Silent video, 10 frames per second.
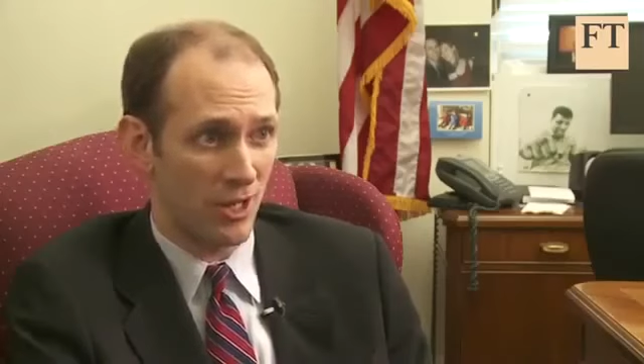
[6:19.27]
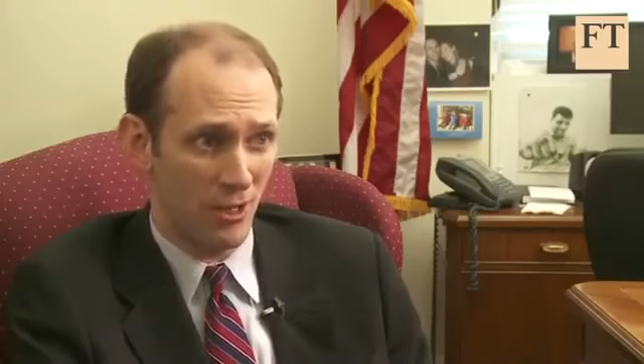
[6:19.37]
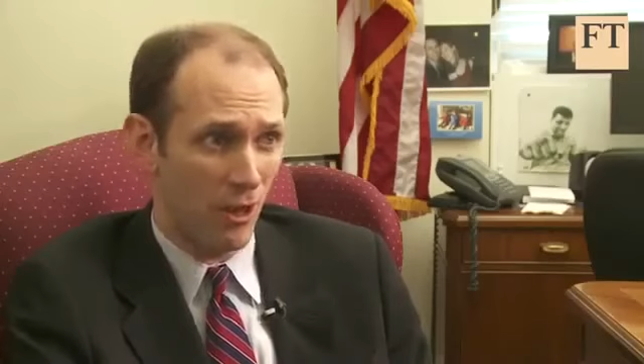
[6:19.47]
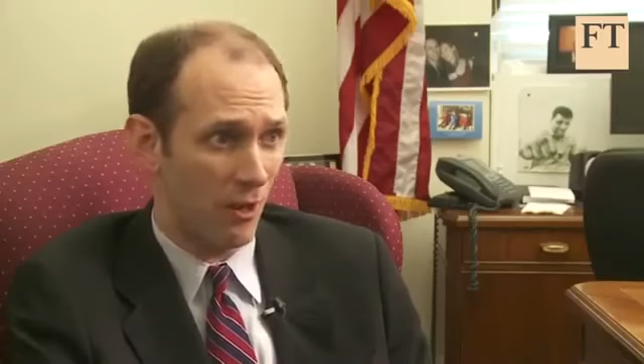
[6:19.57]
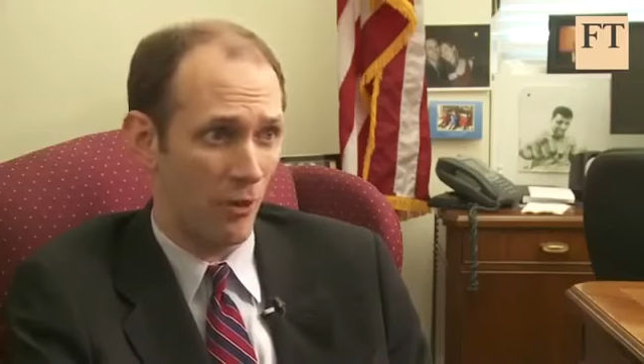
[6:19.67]
in
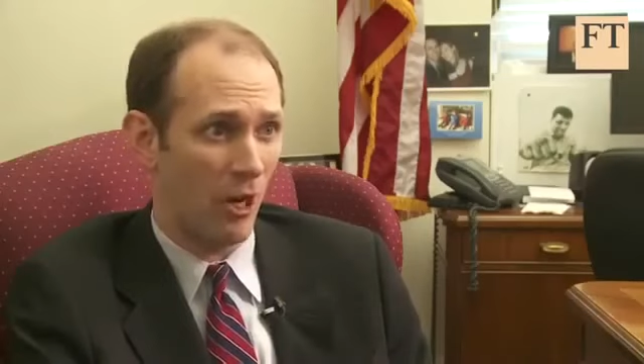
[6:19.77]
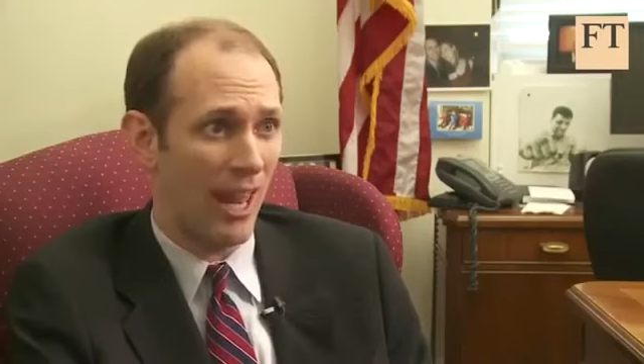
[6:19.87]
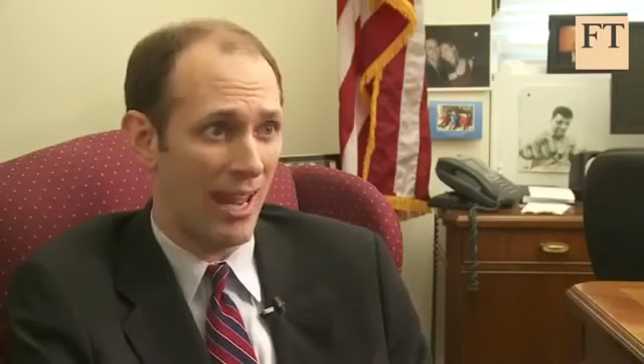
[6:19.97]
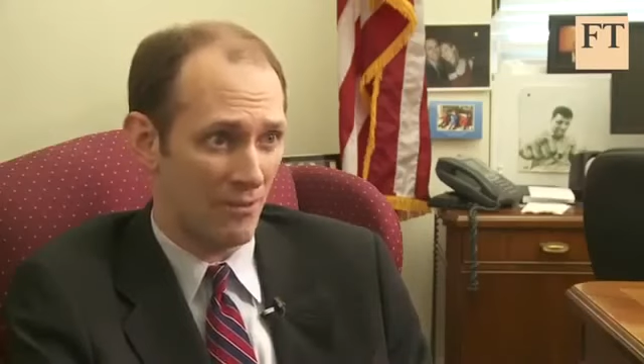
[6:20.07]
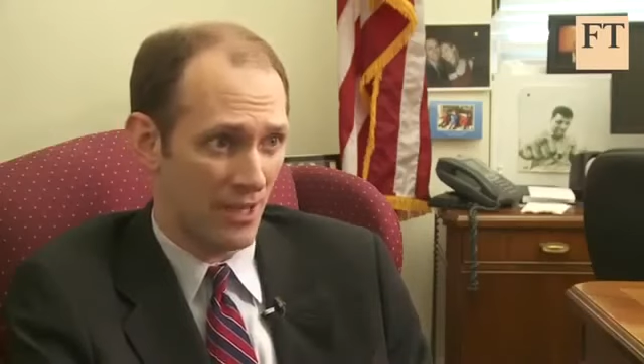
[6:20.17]
all of our
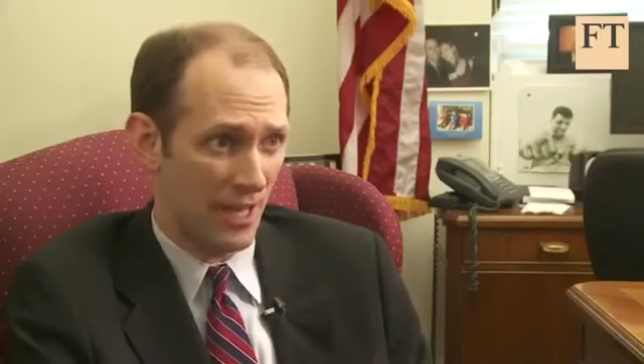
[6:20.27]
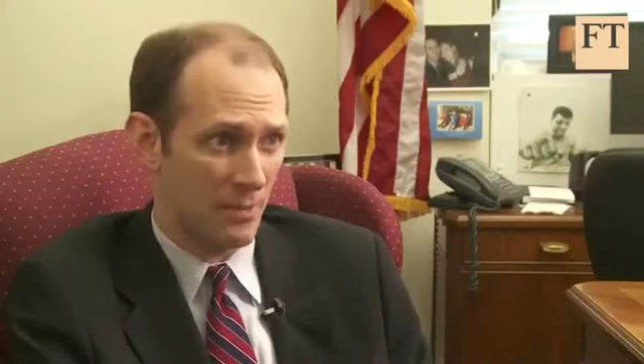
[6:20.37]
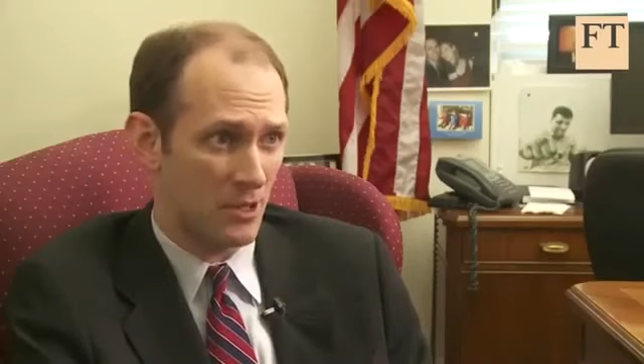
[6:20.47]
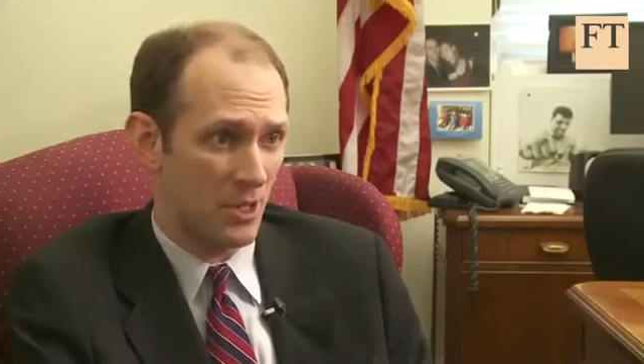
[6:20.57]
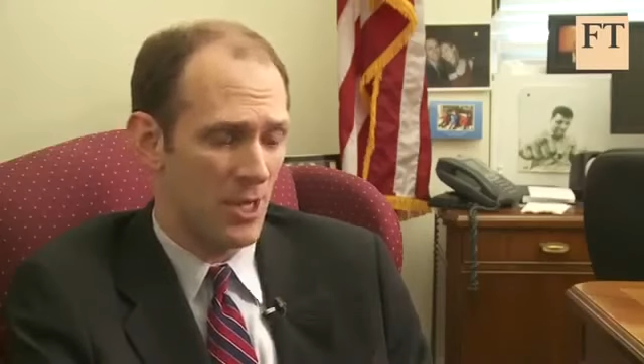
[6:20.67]

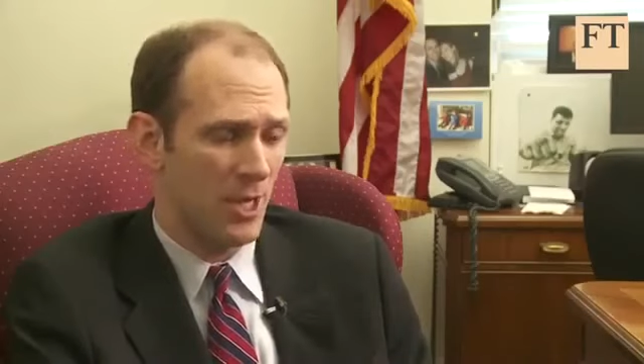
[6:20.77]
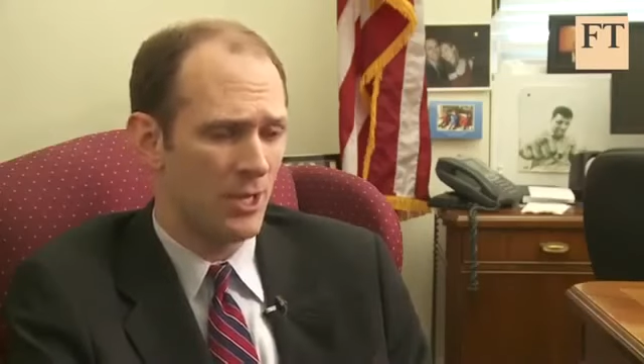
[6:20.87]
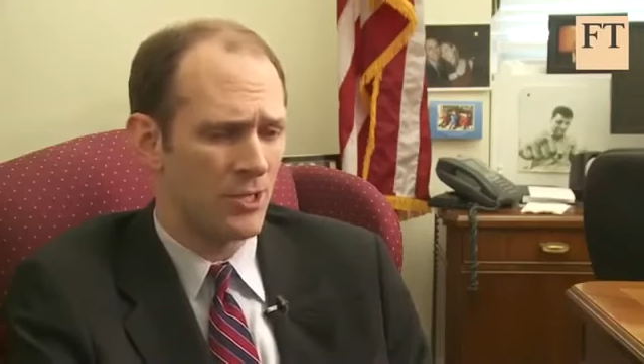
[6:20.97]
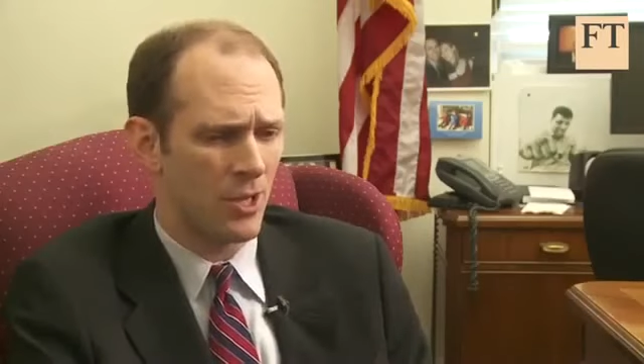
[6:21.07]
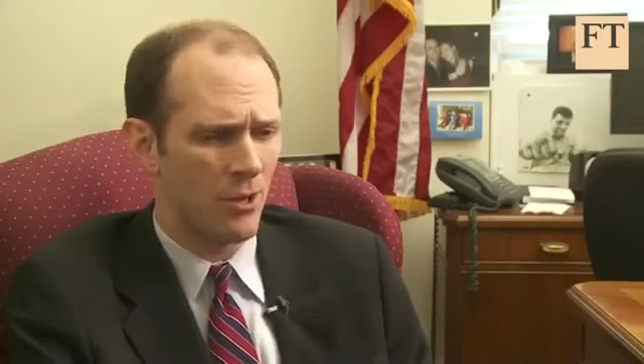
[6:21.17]
lifetimes.
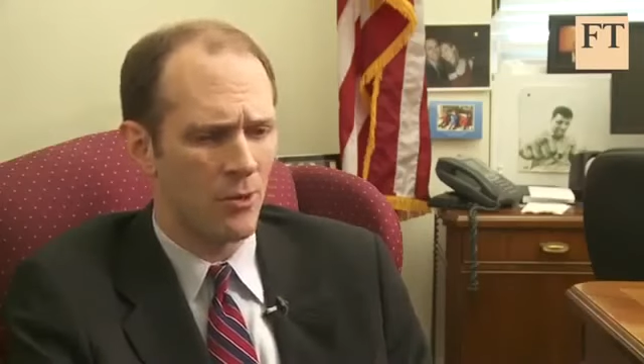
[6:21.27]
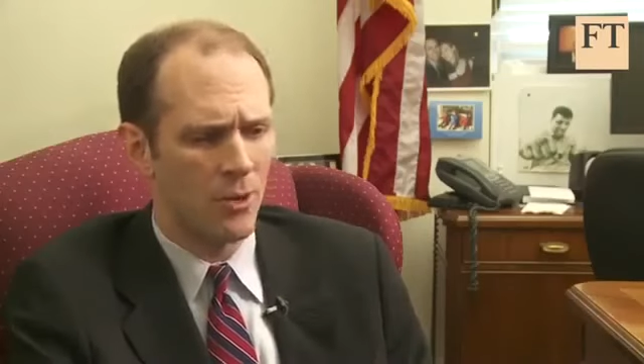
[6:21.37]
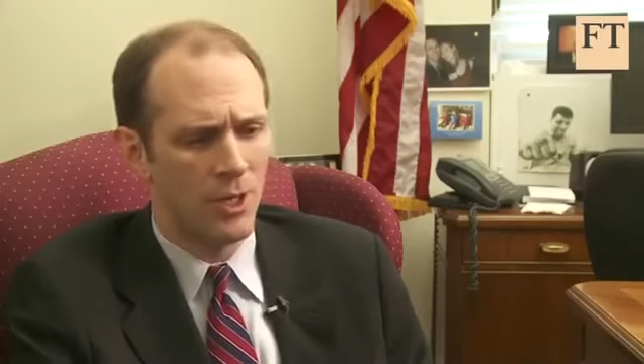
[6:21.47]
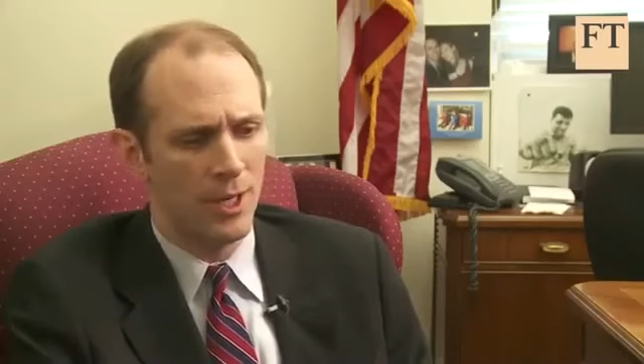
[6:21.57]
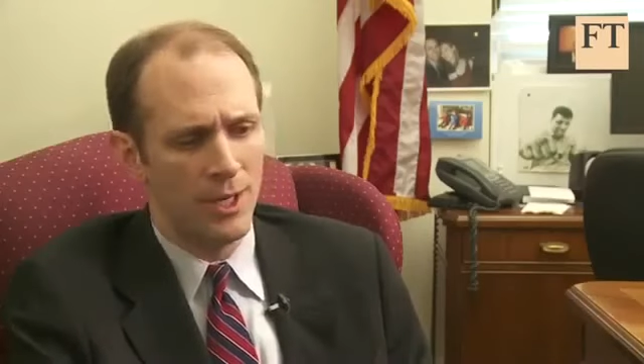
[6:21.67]

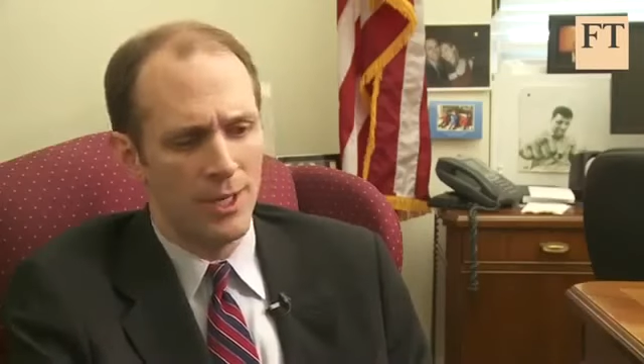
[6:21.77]
So,